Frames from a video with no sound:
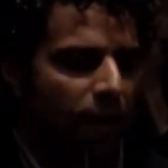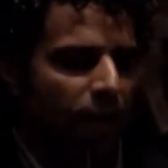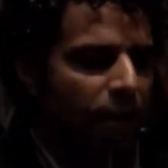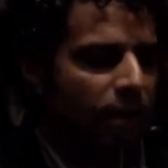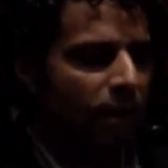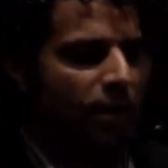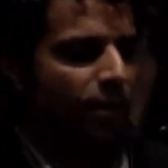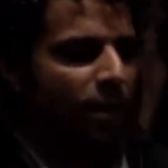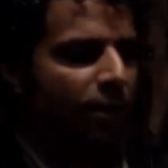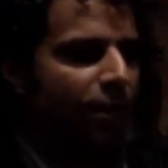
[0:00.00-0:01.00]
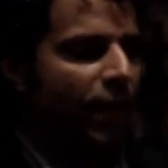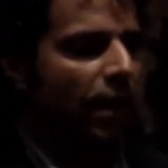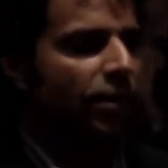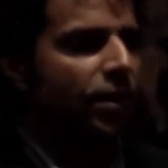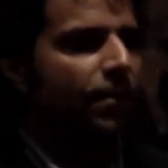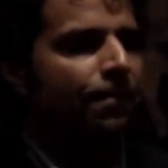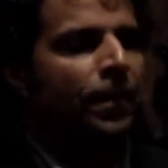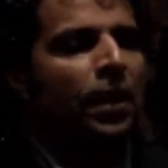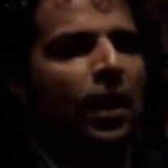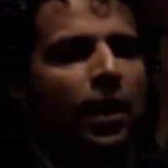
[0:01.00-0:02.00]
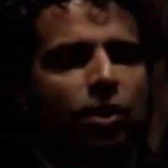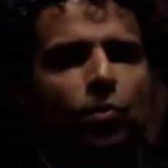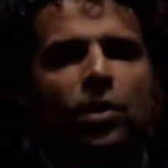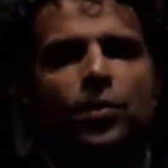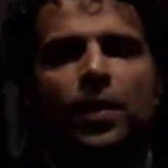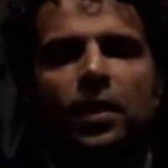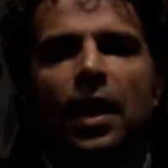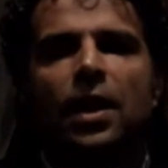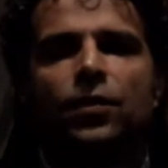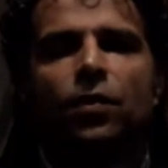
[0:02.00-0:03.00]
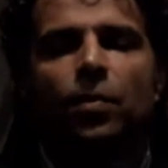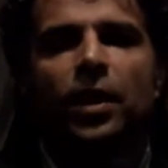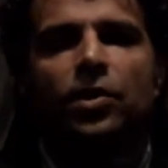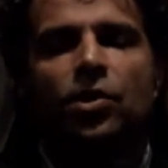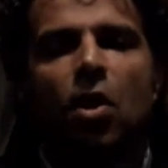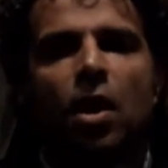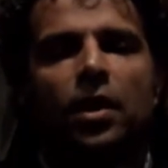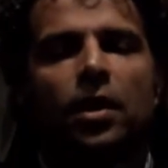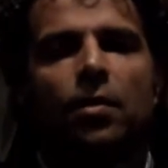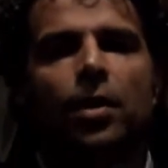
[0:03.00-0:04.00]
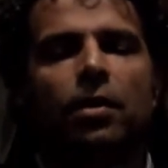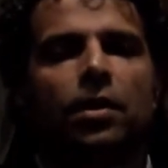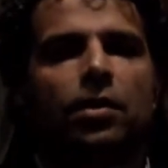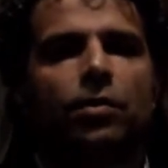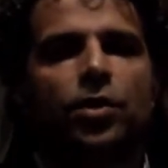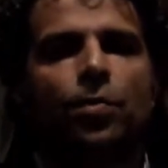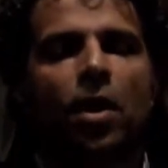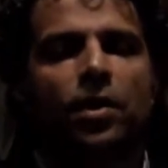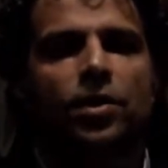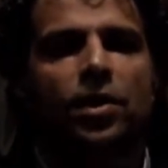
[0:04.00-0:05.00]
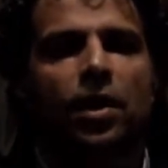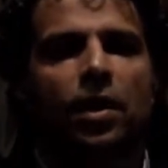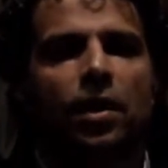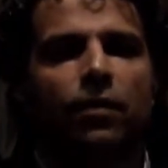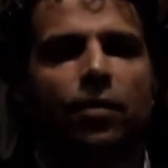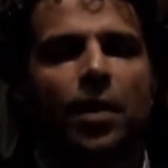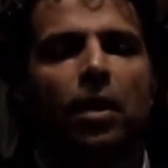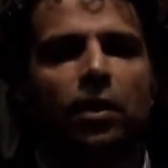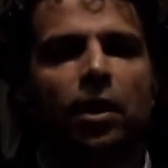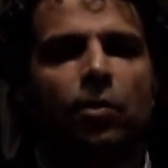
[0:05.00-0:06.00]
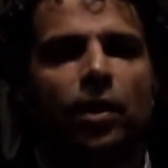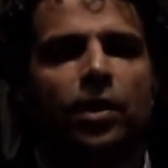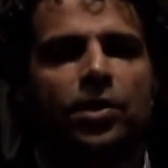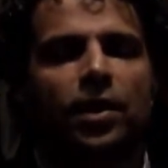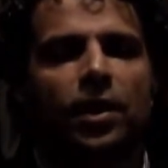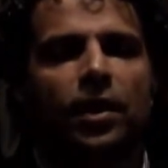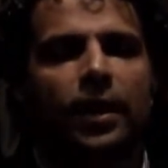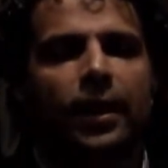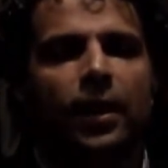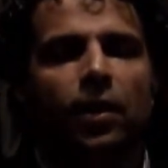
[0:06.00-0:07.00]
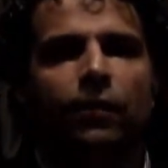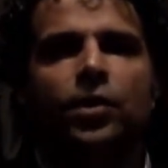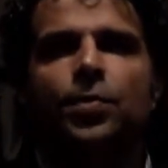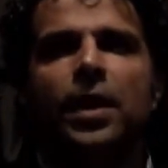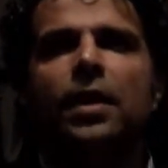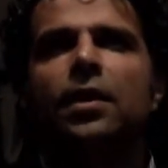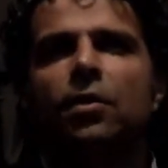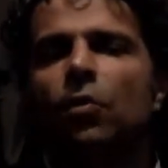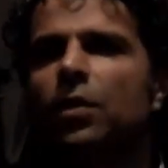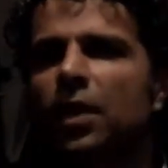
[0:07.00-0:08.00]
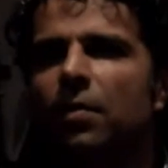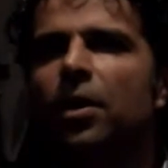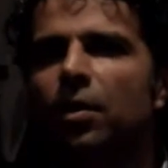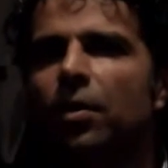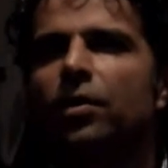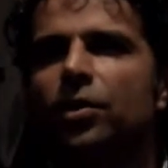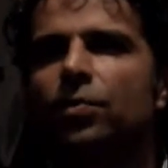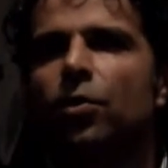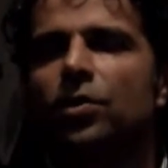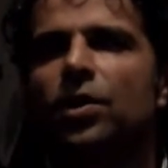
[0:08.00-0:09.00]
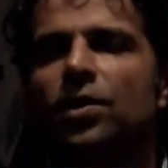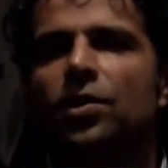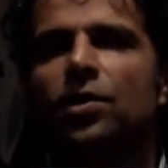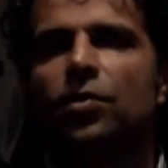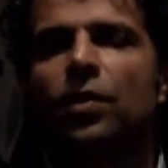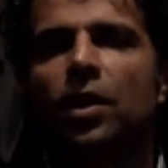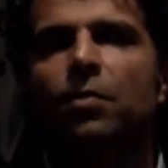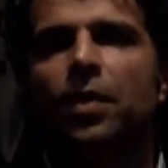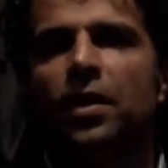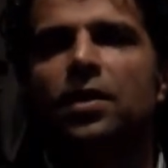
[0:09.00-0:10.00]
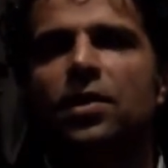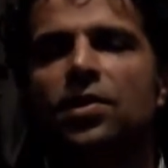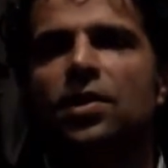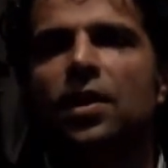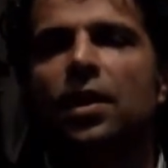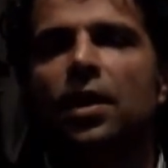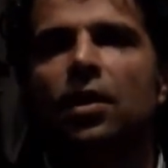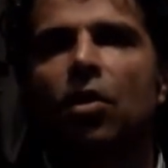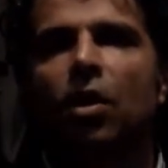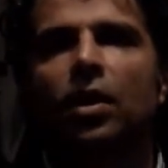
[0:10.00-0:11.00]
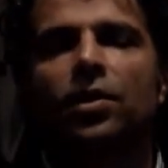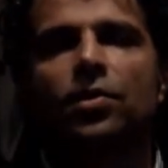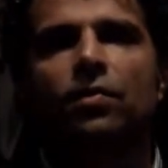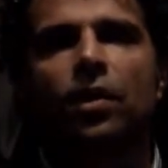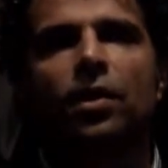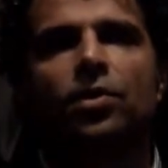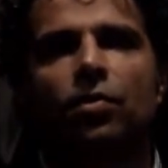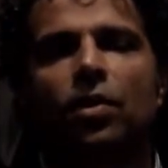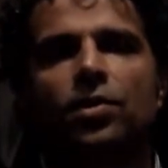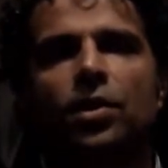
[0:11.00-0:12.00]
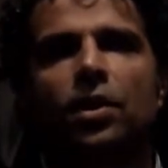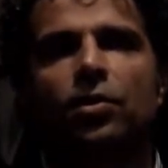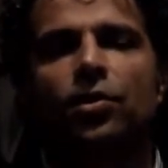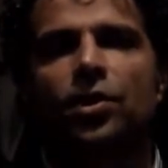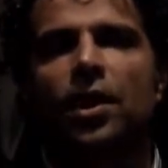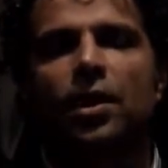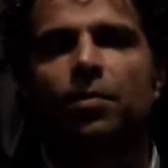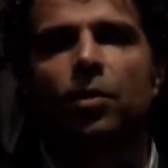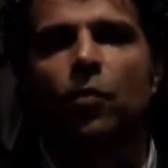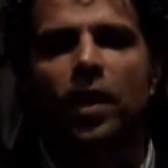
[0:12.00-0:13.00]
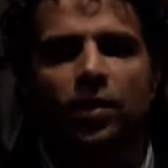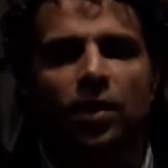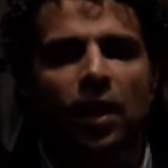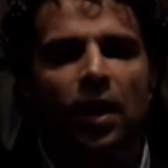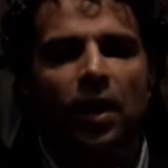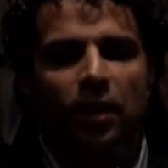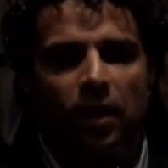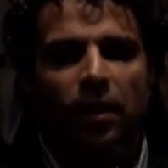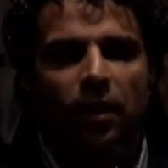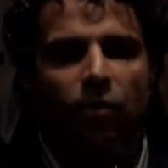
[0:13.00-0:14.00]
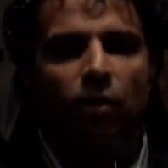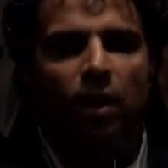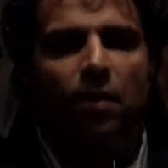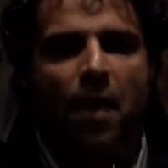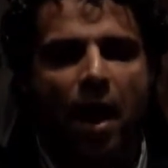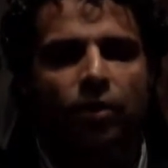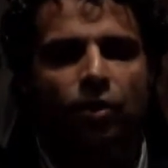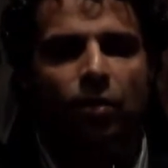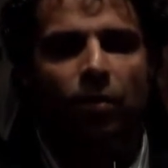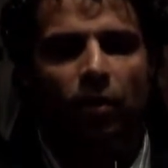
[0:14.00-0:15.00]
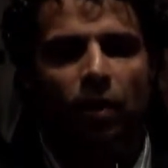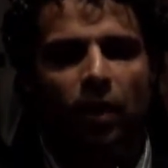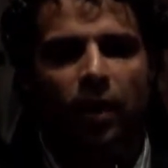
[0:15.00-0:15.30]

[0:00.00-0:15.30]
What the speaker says: I think it's a bit of a fallacy. I just want to spend the last few minutes talking about the response from healthcare workers. I think, if there's been anything redeeming about this process, it's really been to see colleagues of ours across the country stand up in ways that I think were unimaginable